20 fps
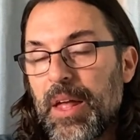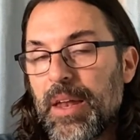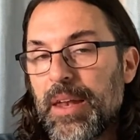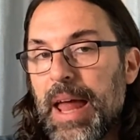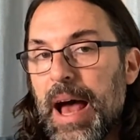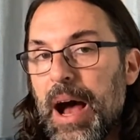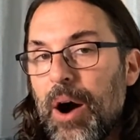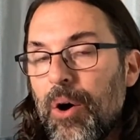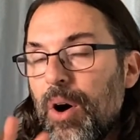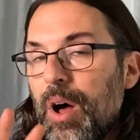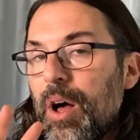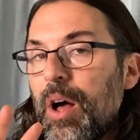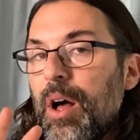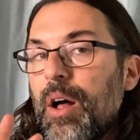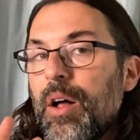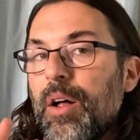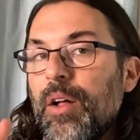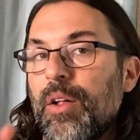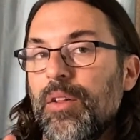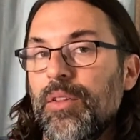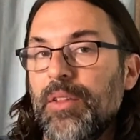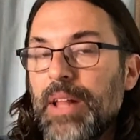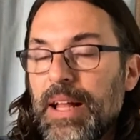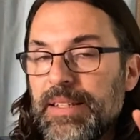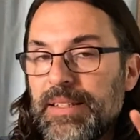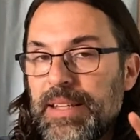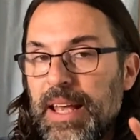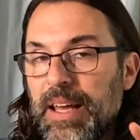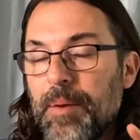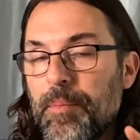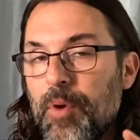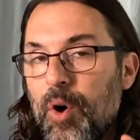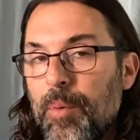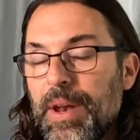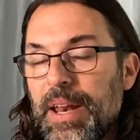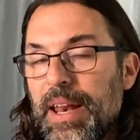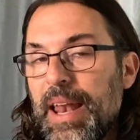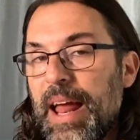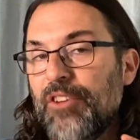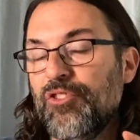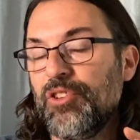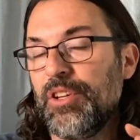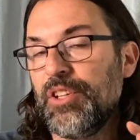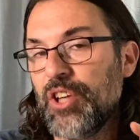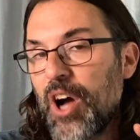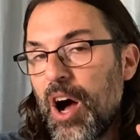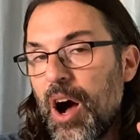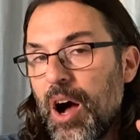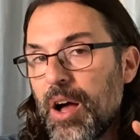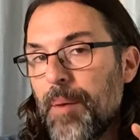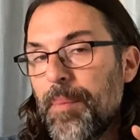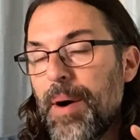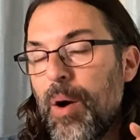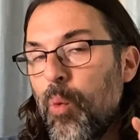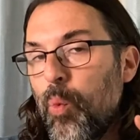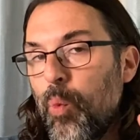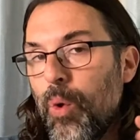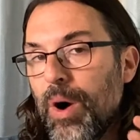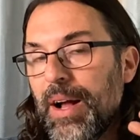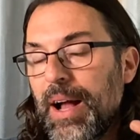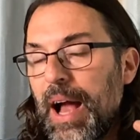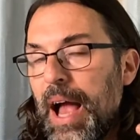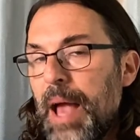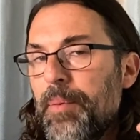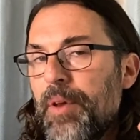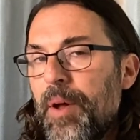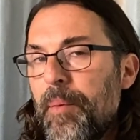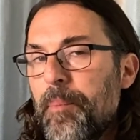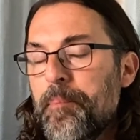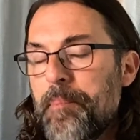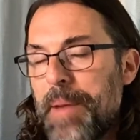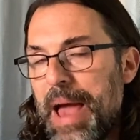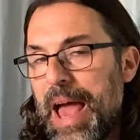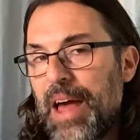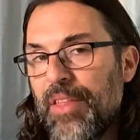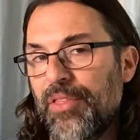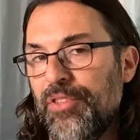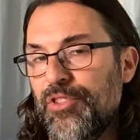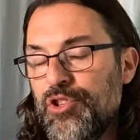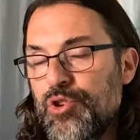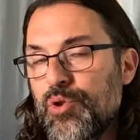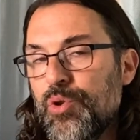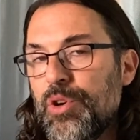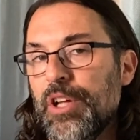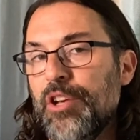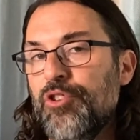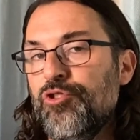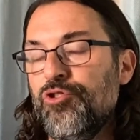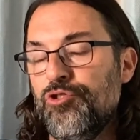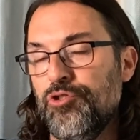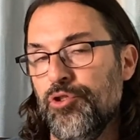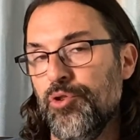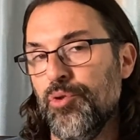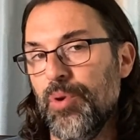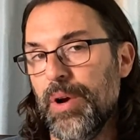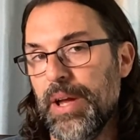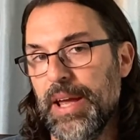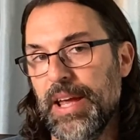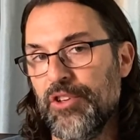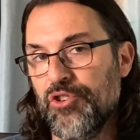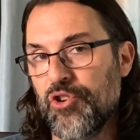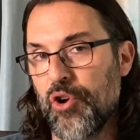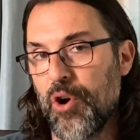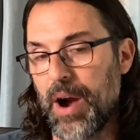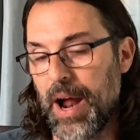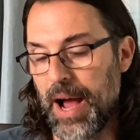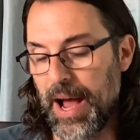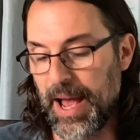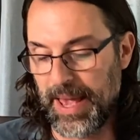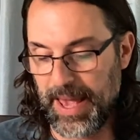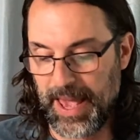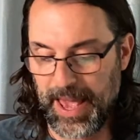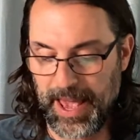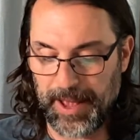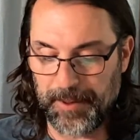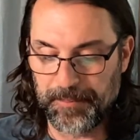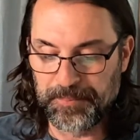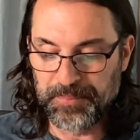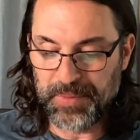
Now, let's take a moment and actually talk about what kind of math you could do in your IA.